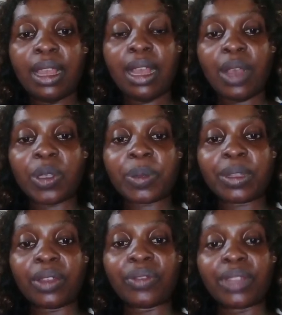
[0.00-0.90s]
I was part
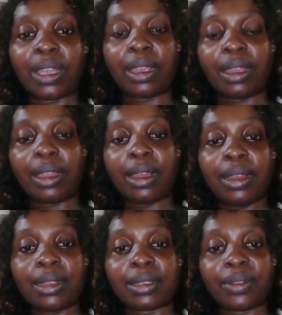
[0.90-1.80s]
of the
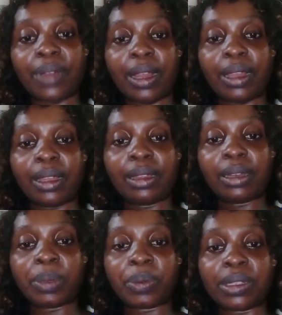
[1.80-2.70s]
ASFI
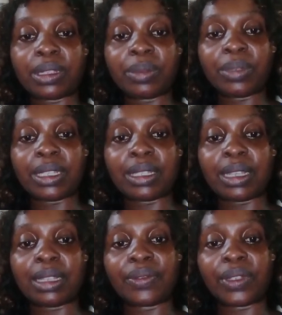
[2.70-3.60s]
Reproducibility and
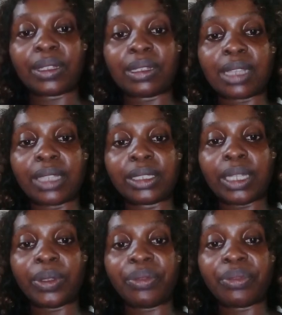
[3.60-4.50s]
Scientific Research held
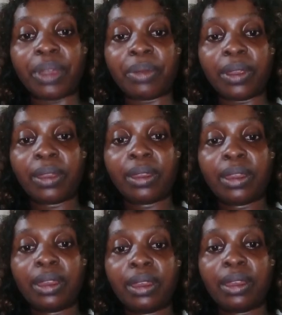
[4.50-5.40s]
in February.
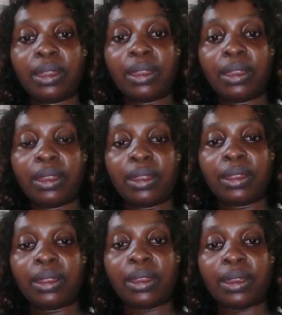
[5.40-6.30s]

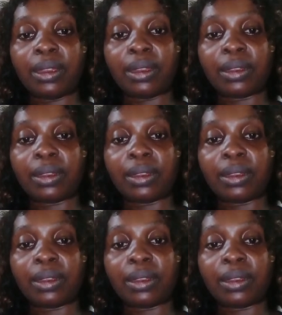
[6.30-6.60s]
The